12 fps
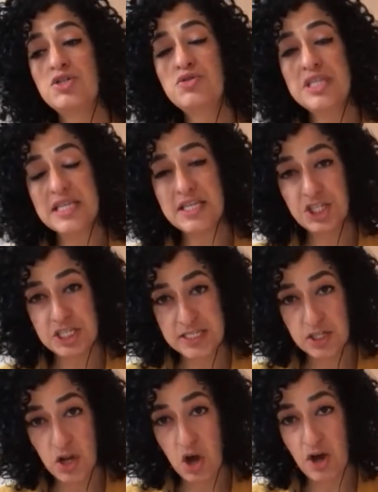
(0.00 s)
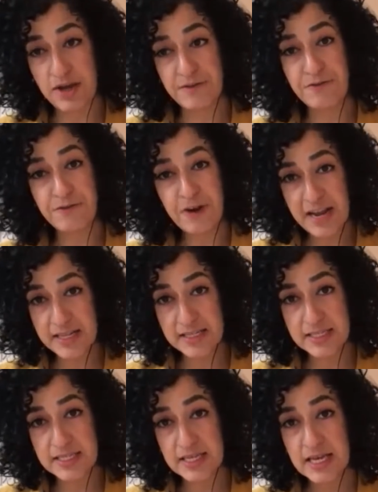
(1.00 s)
due diligence law in
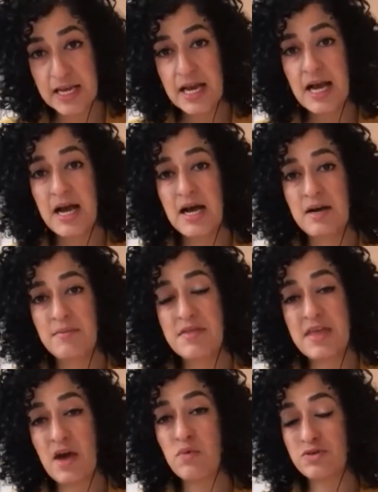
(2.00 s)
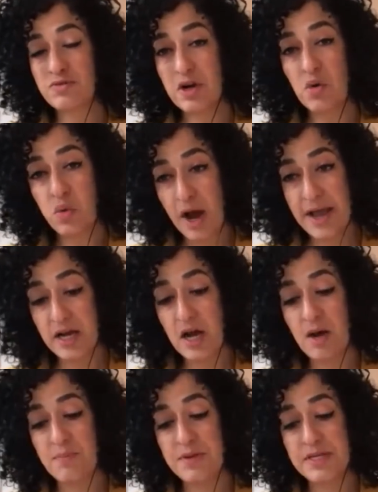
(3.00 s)
France that would require
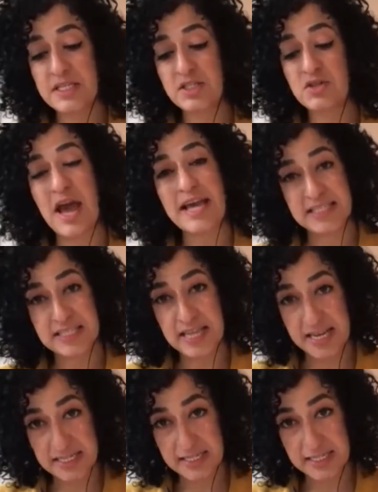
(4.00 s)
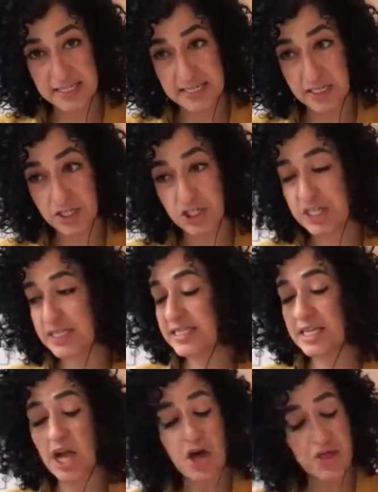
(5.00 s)
companies to exercise this
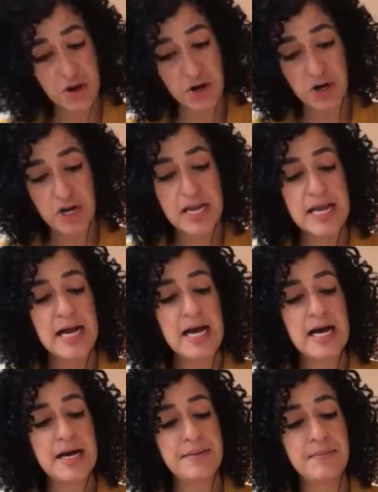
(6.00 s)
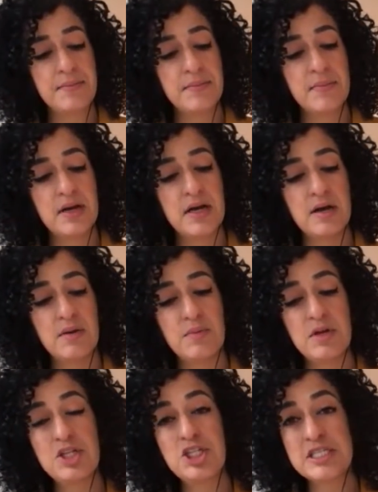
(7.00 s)
diligence. And other
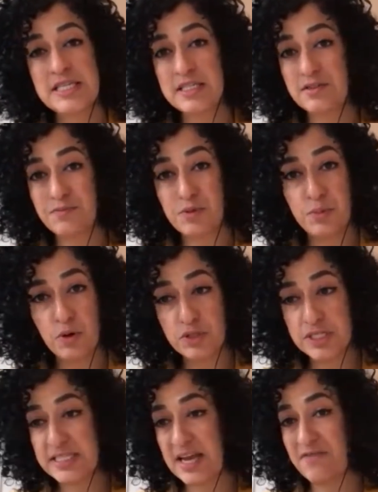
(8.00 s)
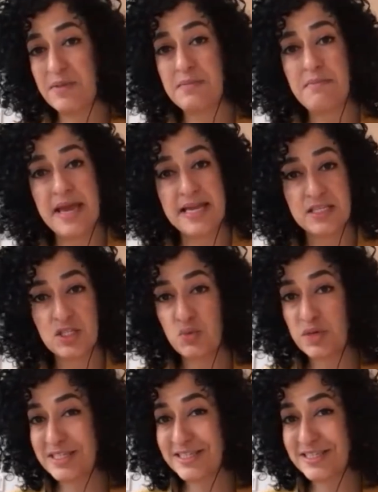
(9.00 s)
legislative proposals have been made in
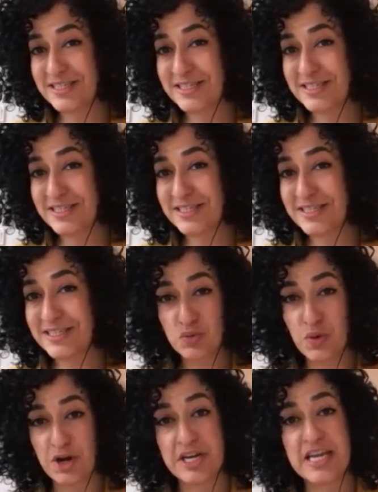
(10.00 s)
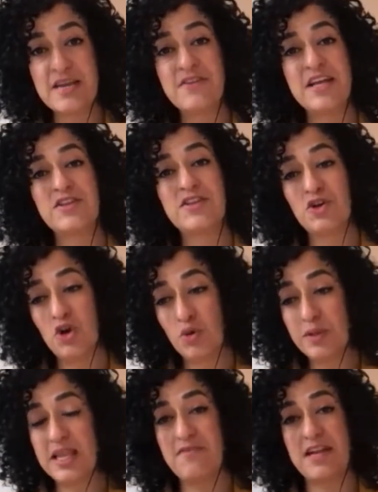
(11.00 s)
Switzerland and elsewhere, and even at the
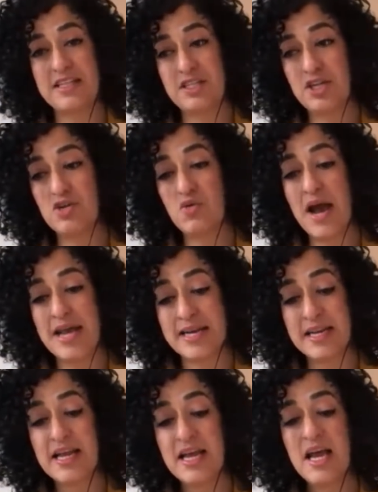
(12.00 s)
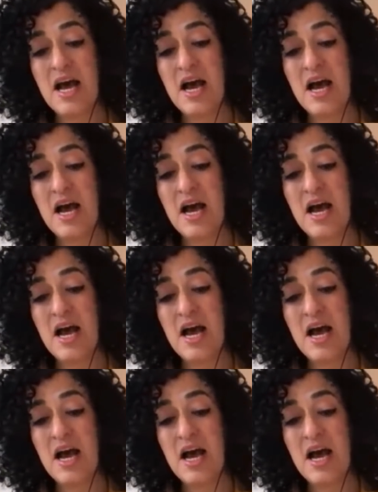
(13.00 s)
global level at the UN,